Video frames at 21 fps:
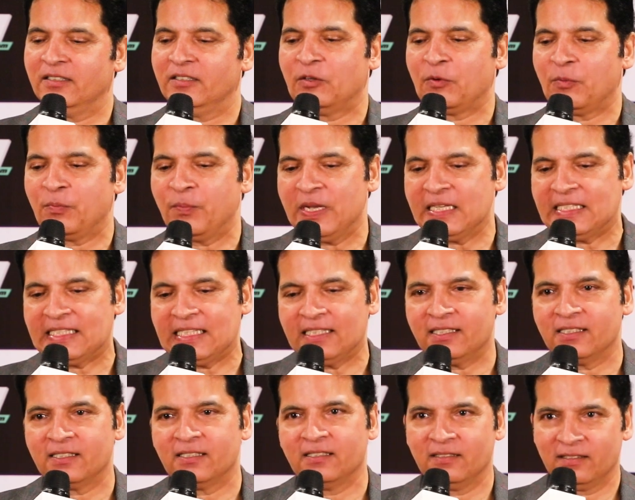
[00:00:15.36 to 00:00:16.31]
uh,
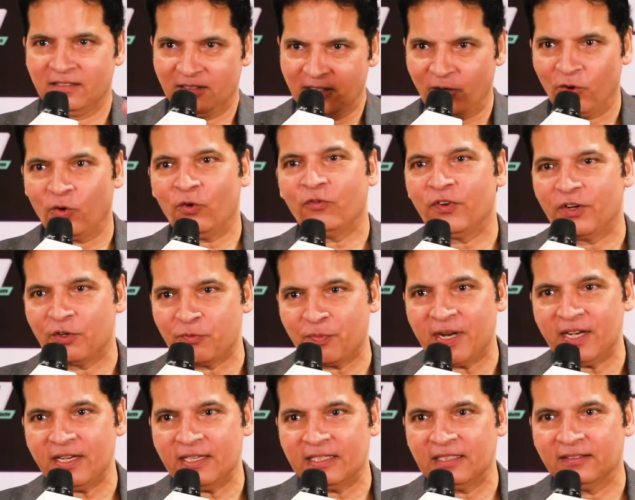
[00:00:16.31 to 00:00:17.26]
basis the role
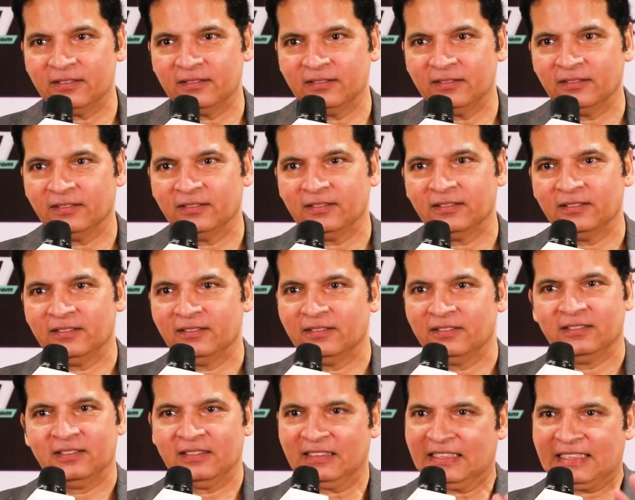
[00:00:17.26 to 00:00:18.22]
fitment.
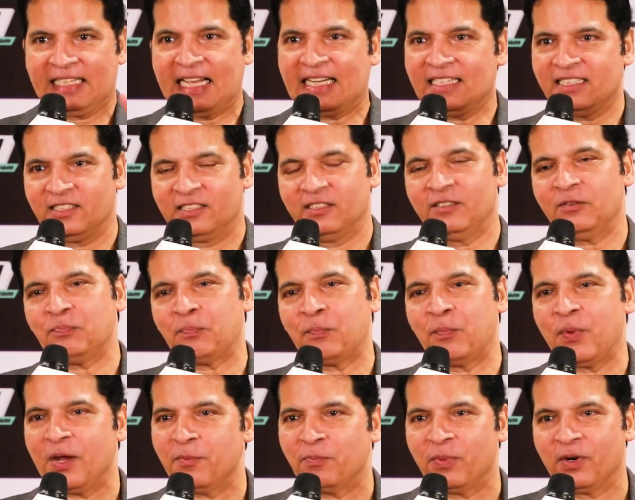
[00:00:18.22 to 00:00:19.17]
That's the
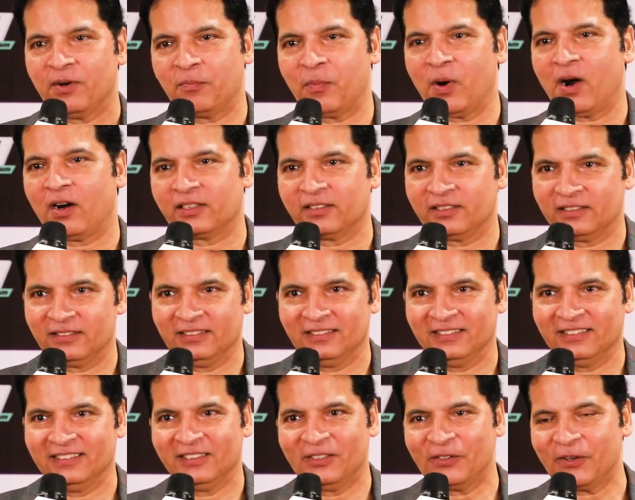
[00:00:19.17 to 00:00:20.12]
paper part.
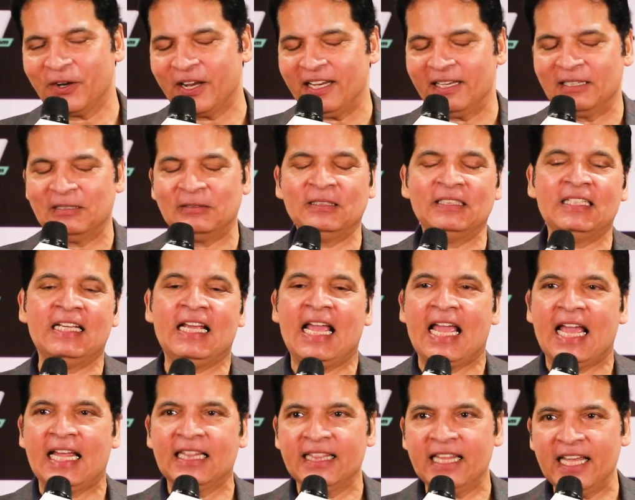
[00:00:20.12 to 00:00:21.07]
Okay,
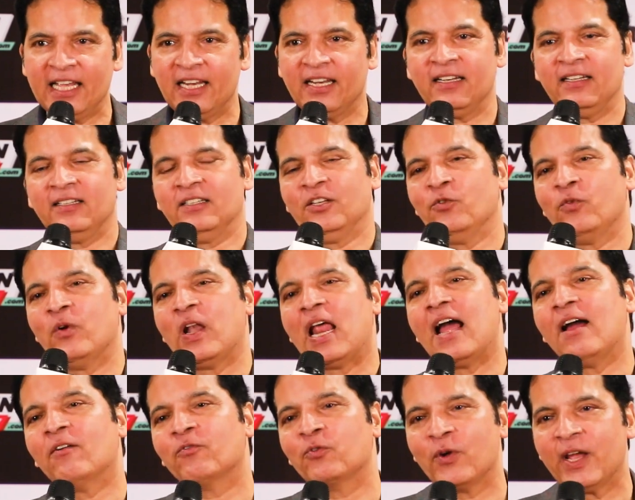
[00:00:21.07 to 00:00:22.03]
then you will
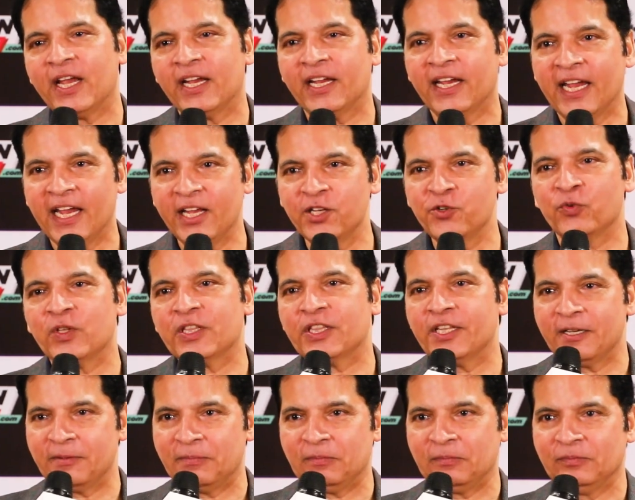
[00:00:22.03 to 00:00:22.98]
have to engage with
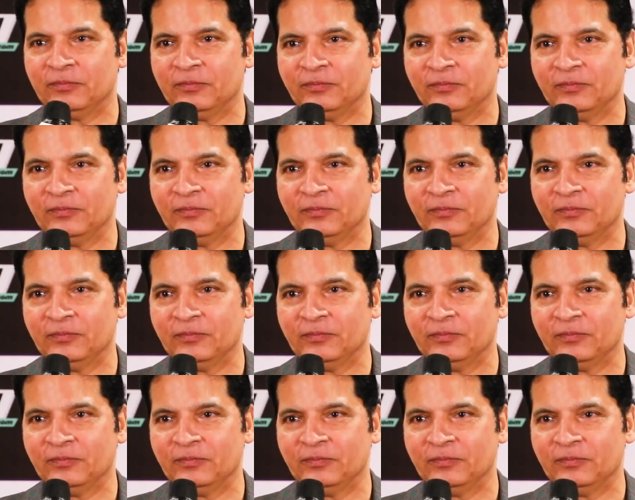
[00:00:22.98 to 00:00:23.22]
them,